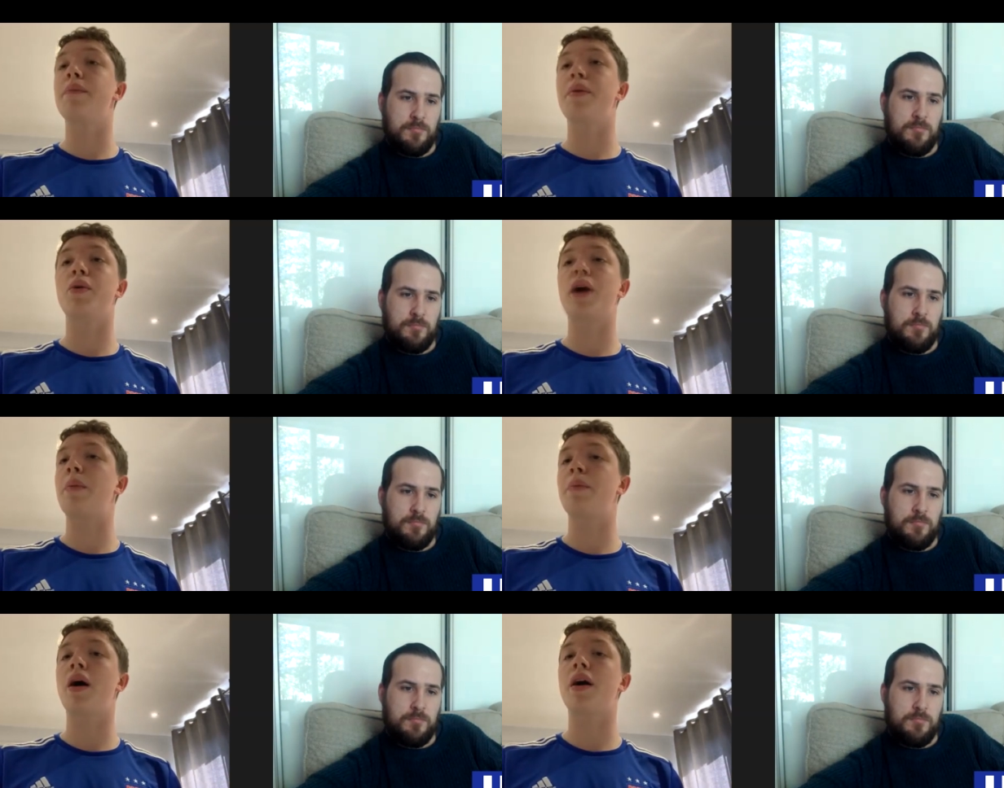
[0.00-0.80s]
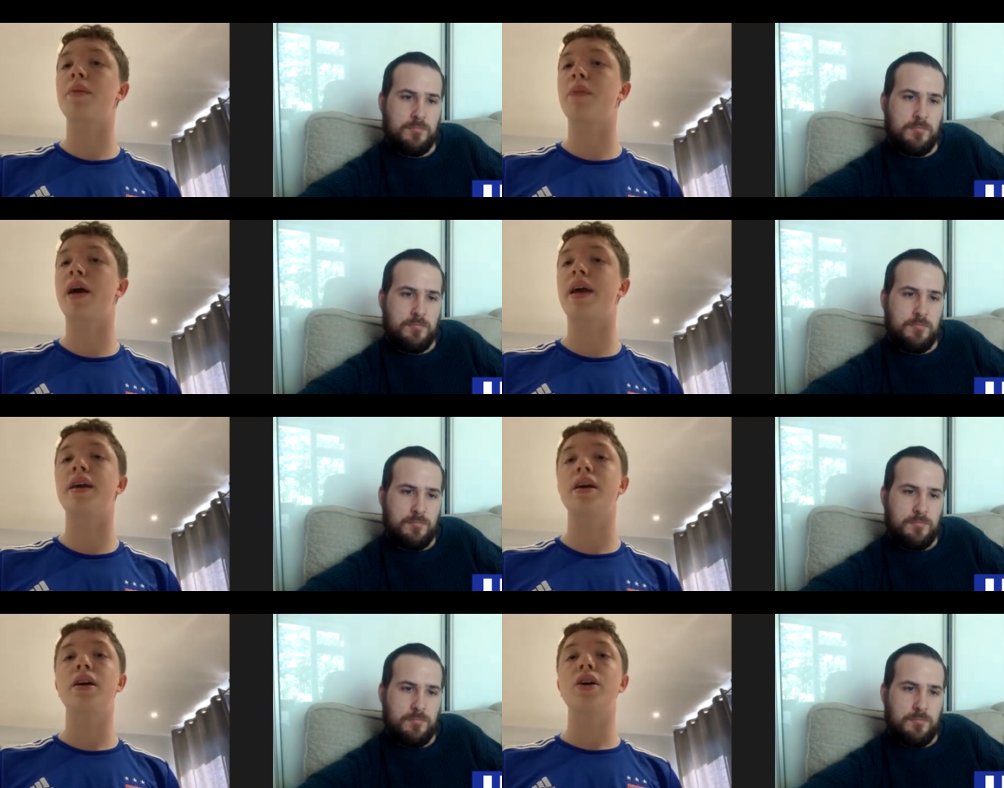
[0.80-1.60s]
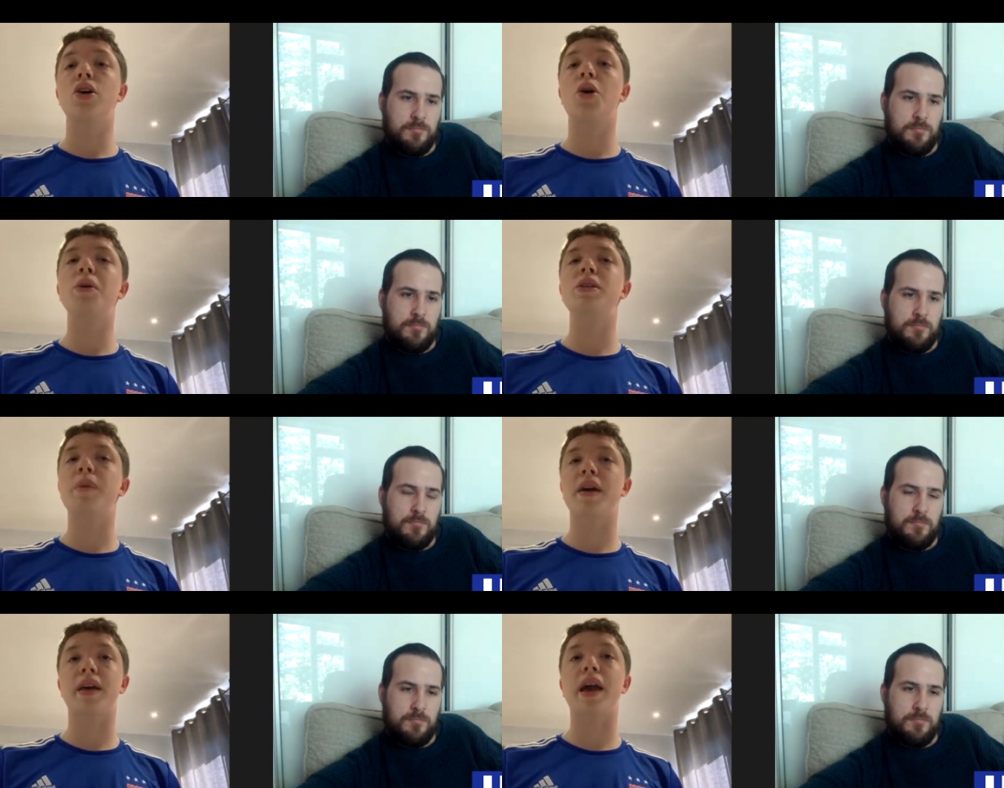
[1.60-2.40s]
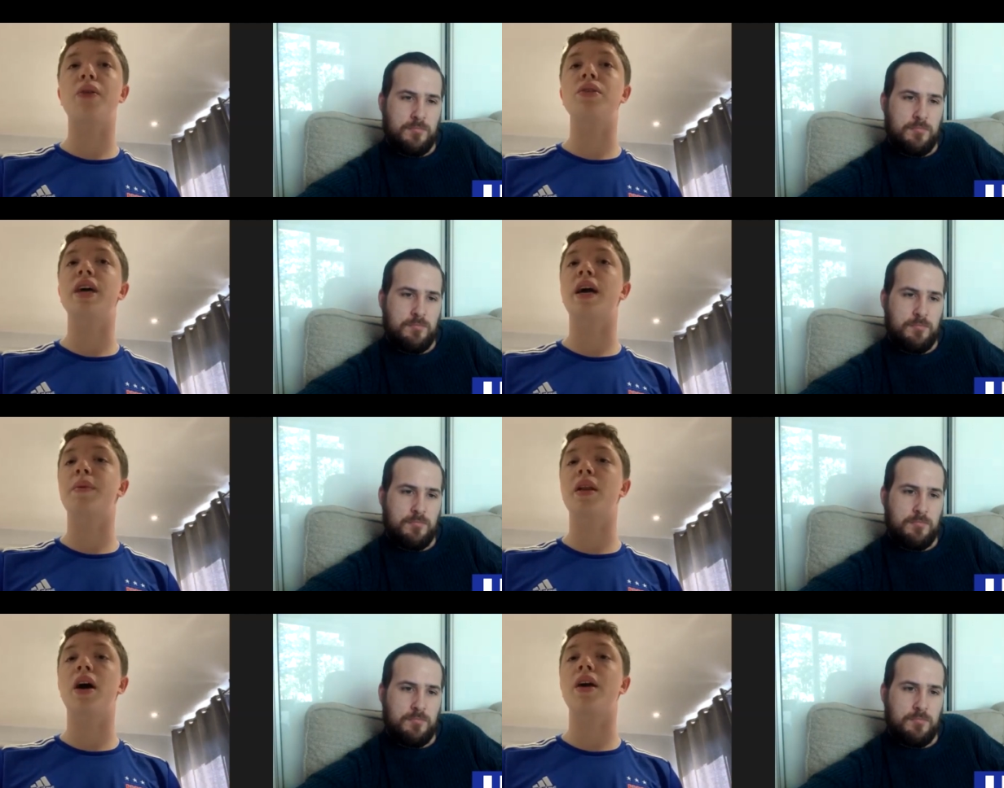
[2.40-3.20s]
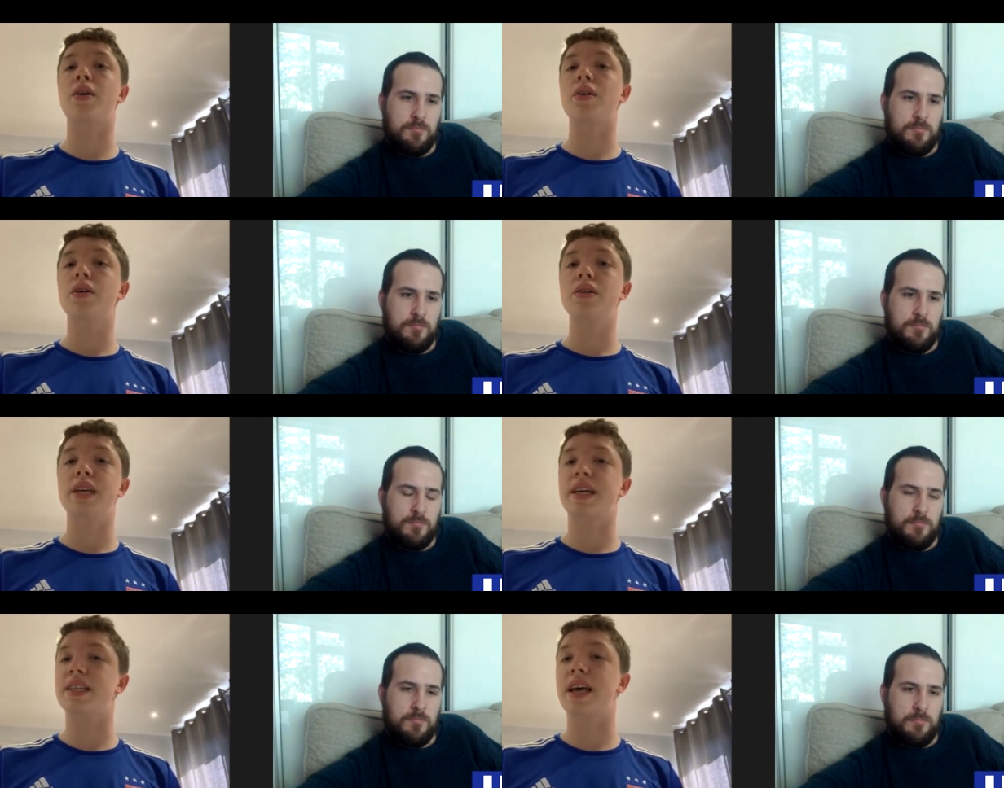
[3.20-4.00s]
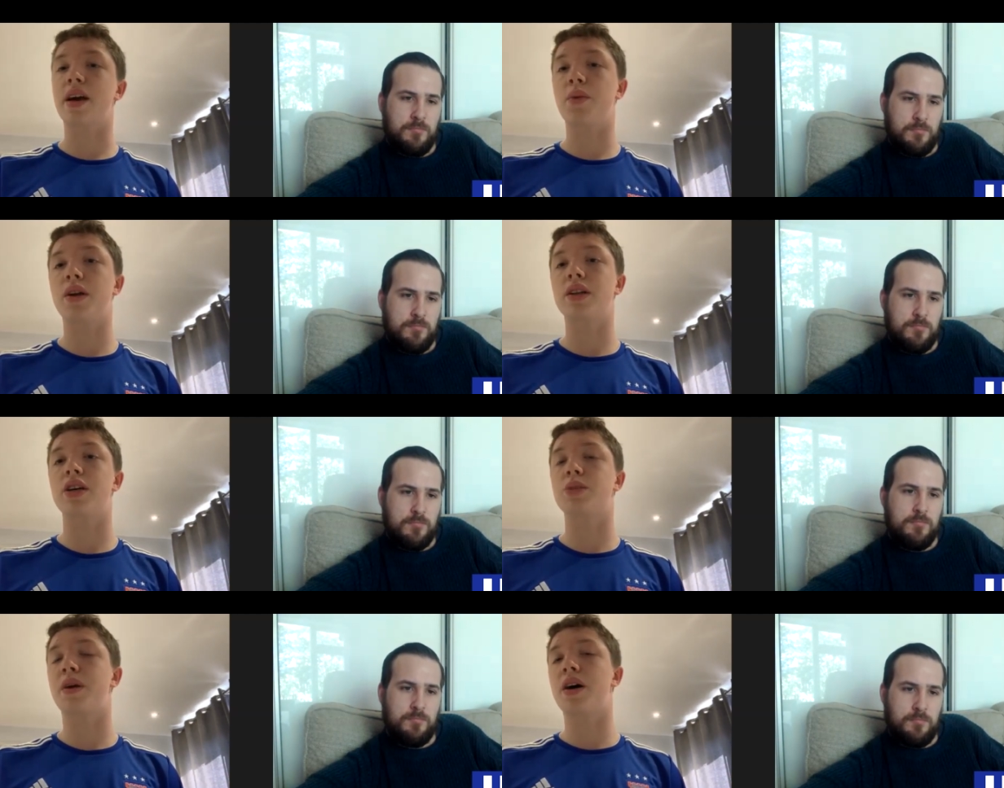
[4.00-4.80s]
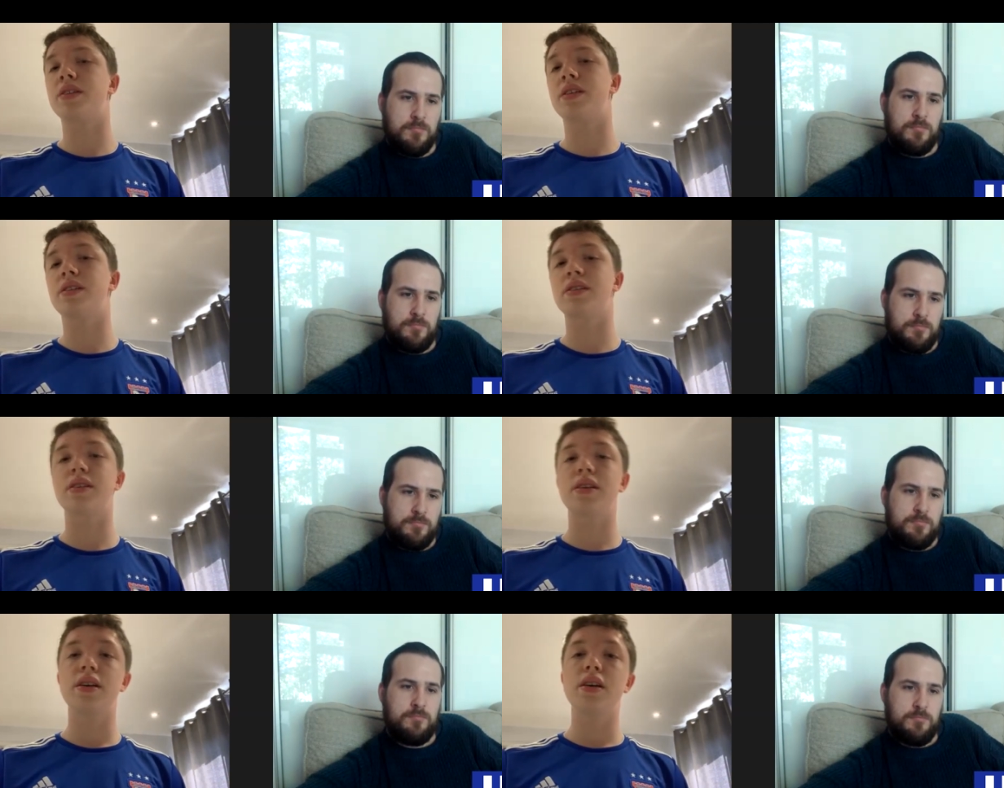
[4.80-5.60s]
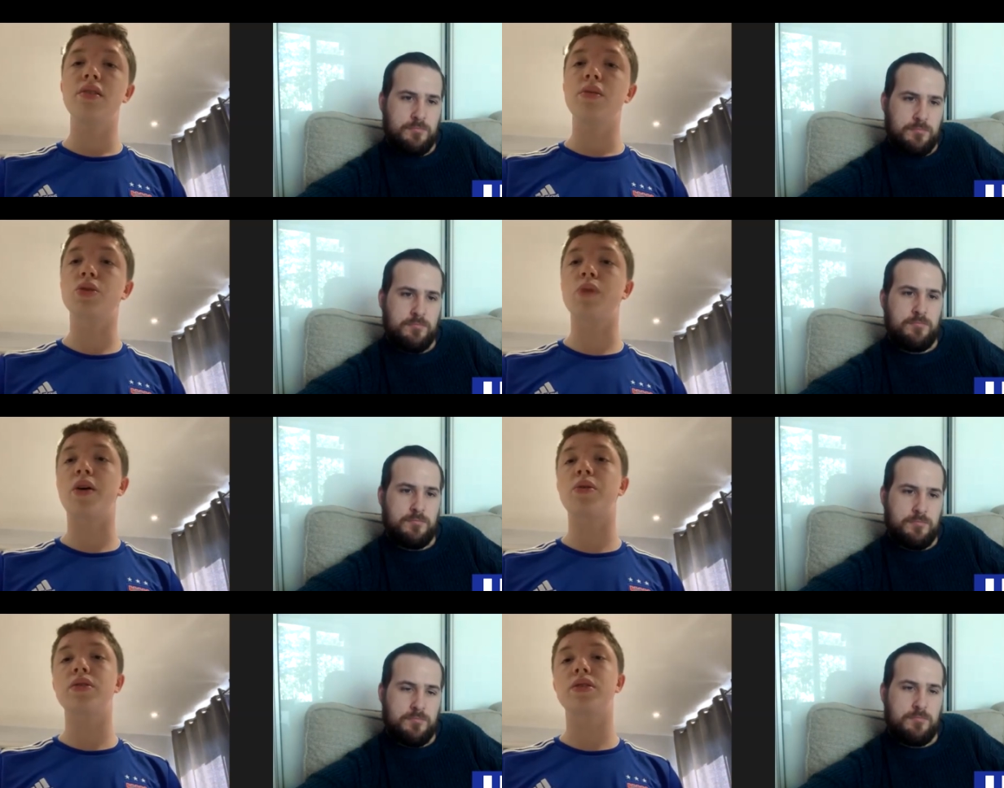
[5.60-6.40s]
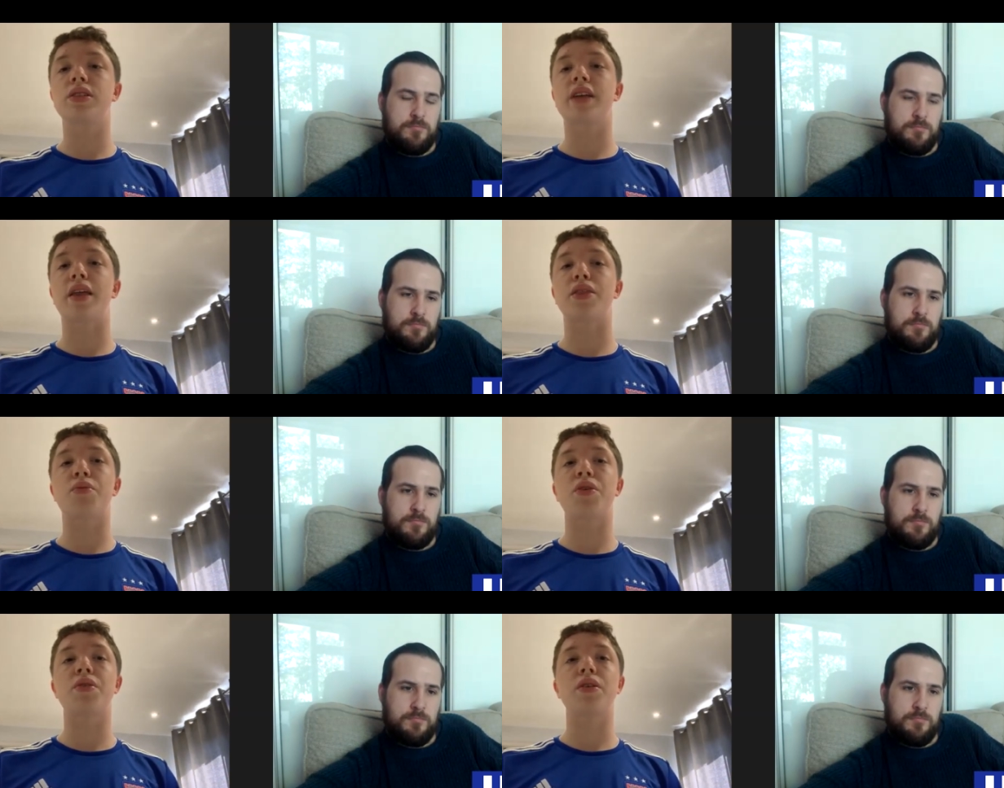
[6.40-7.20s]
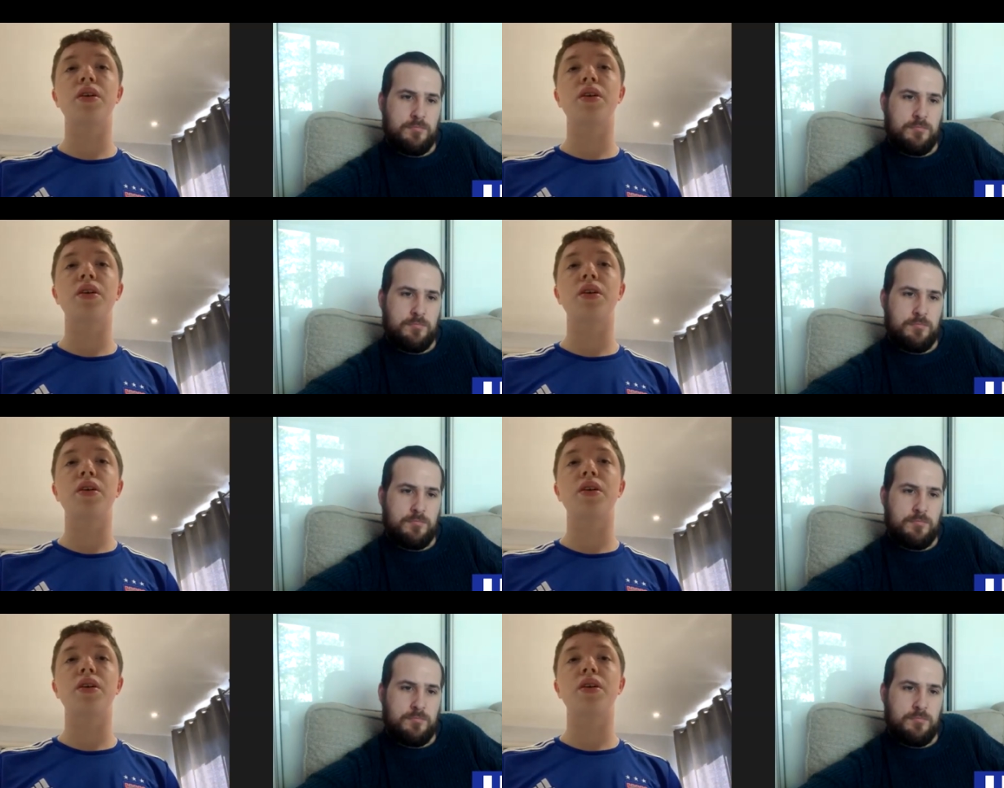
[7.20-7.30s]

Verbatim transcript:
Speaker 1: build up, but I can play almost a bit counter attack, but like tick attack or one touch passes as well to get through.